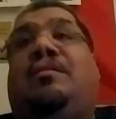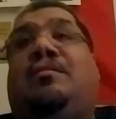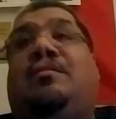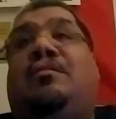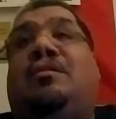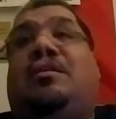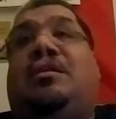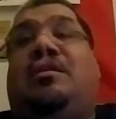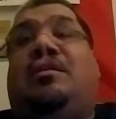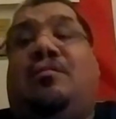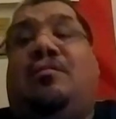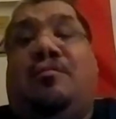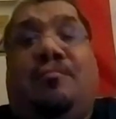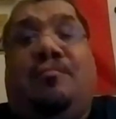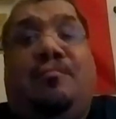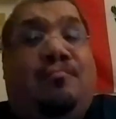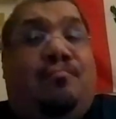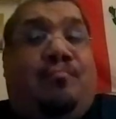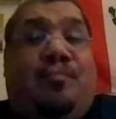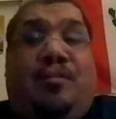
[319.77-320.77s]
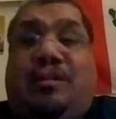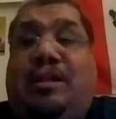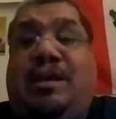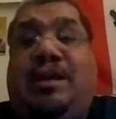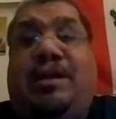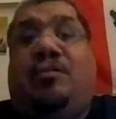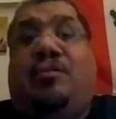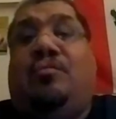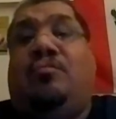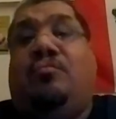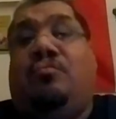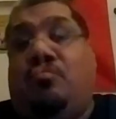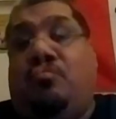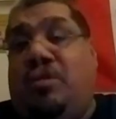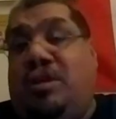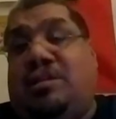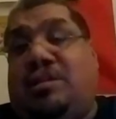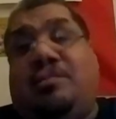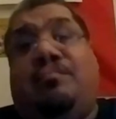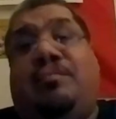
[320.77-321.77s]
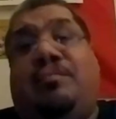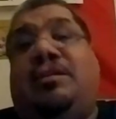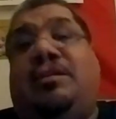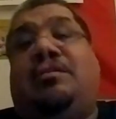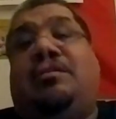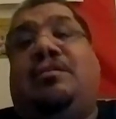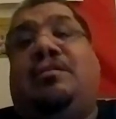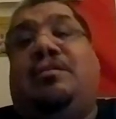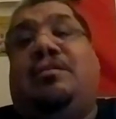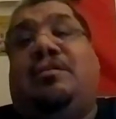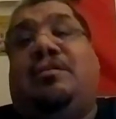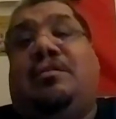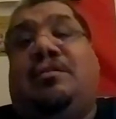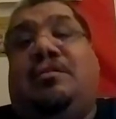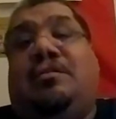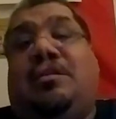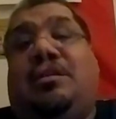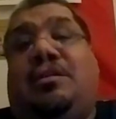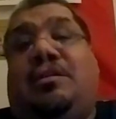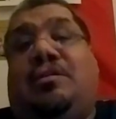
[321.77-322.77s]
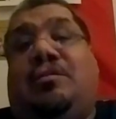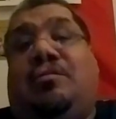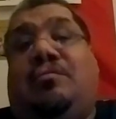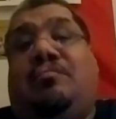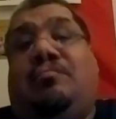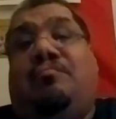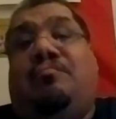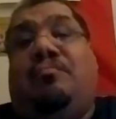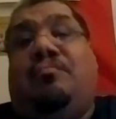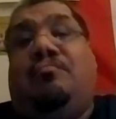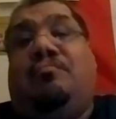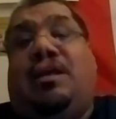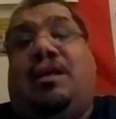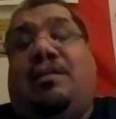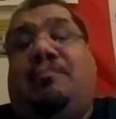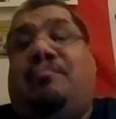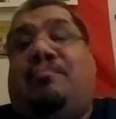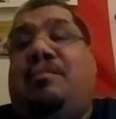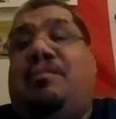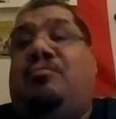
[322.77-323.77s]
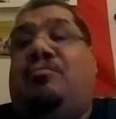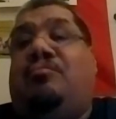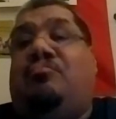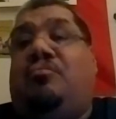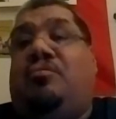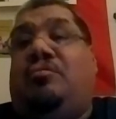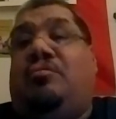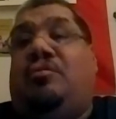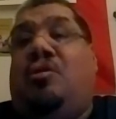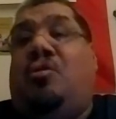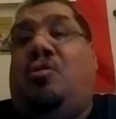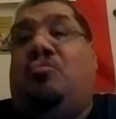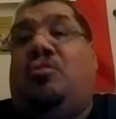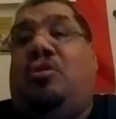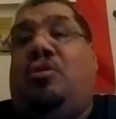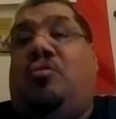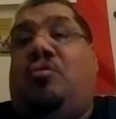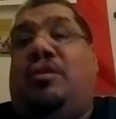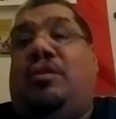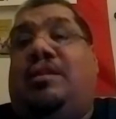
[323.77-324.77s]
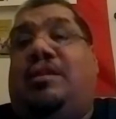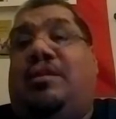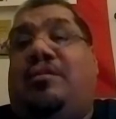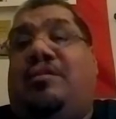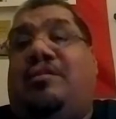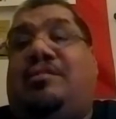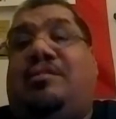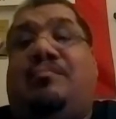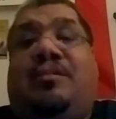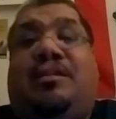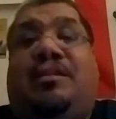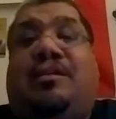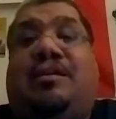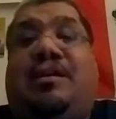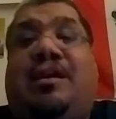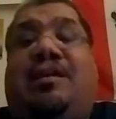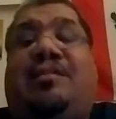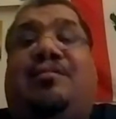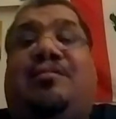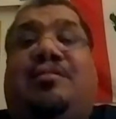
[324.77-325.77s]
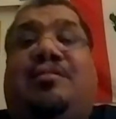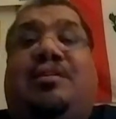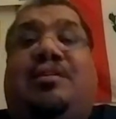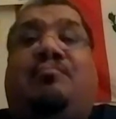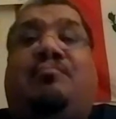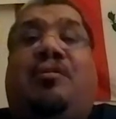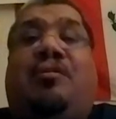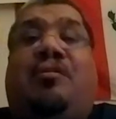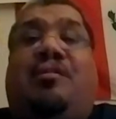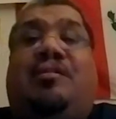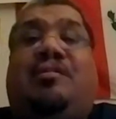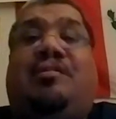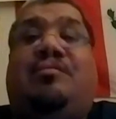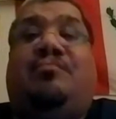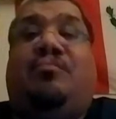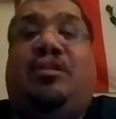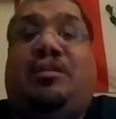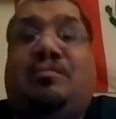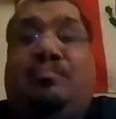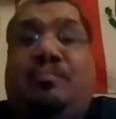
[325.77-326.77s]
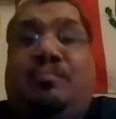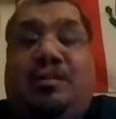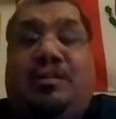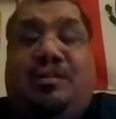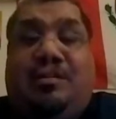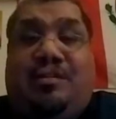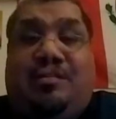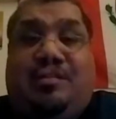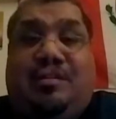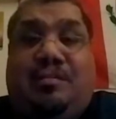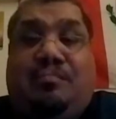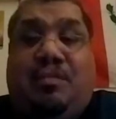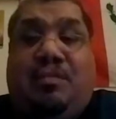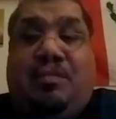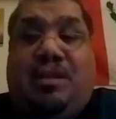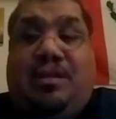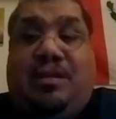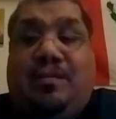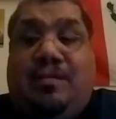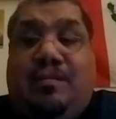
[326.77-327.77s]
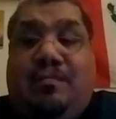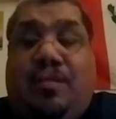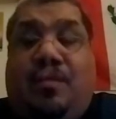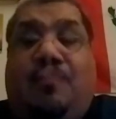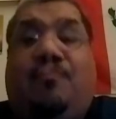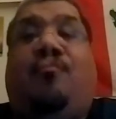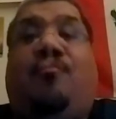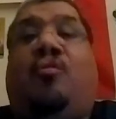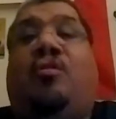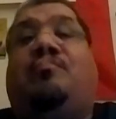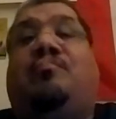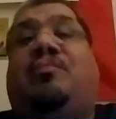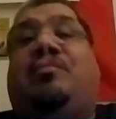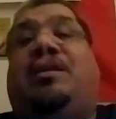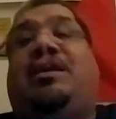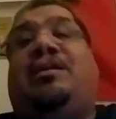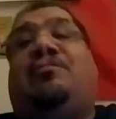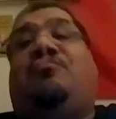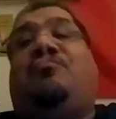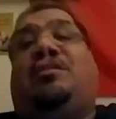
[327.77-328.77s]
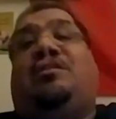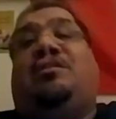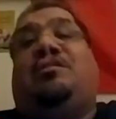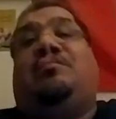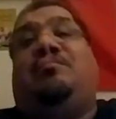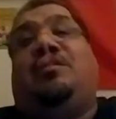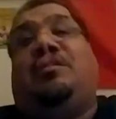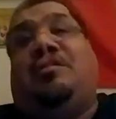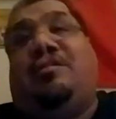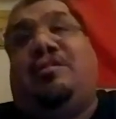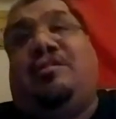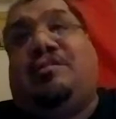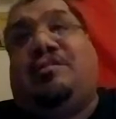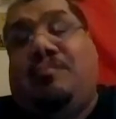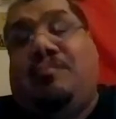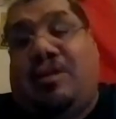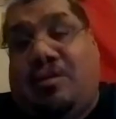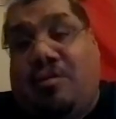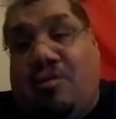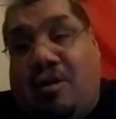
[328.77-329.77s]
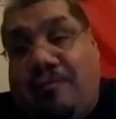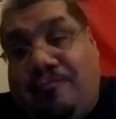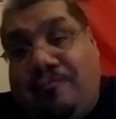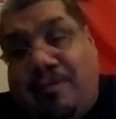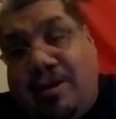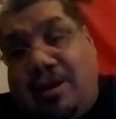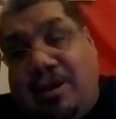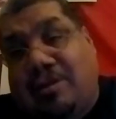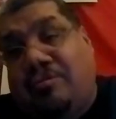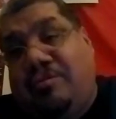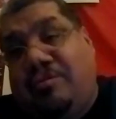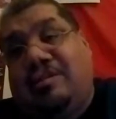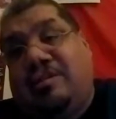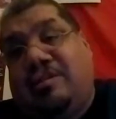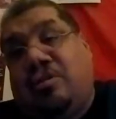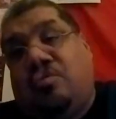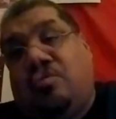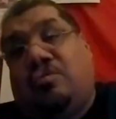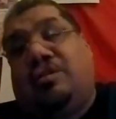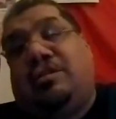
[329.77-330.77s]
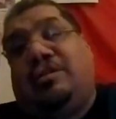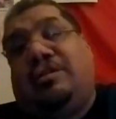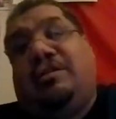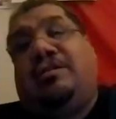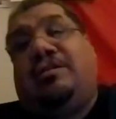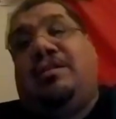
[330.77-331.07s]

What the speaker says: Vallejo, Richmond. A lot of people don't know that there used to be the Kaiser shipyards in Richmond. There used to be the Ford plant in Richmond. There used to be car factories in Oakland.